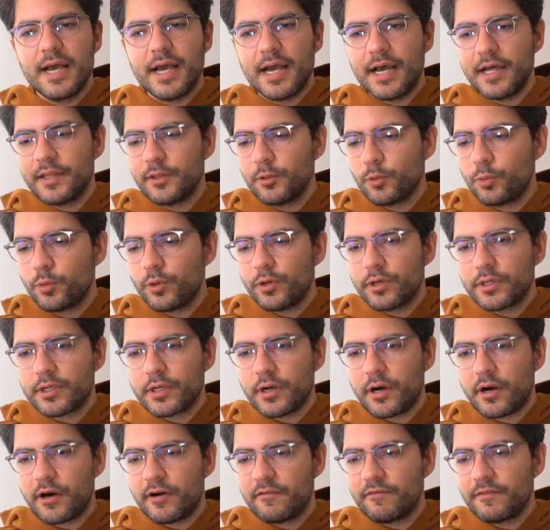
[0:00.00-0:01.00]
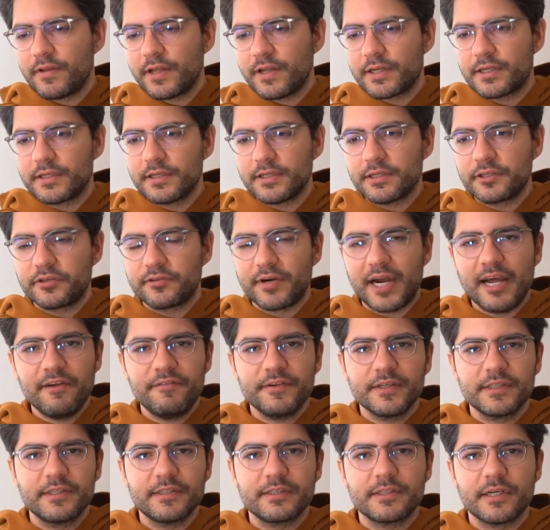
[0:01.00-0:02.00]
and the work of like a
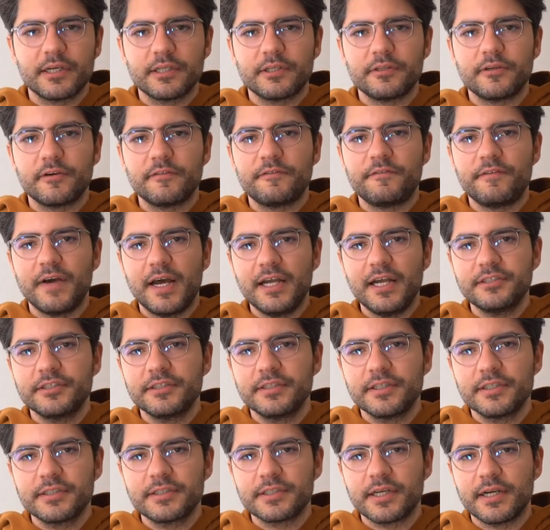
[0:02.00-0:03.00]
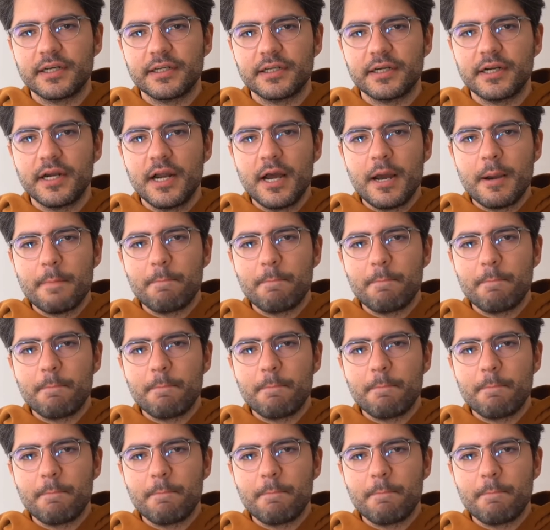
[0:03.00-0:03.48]
graphic designer or fashion designer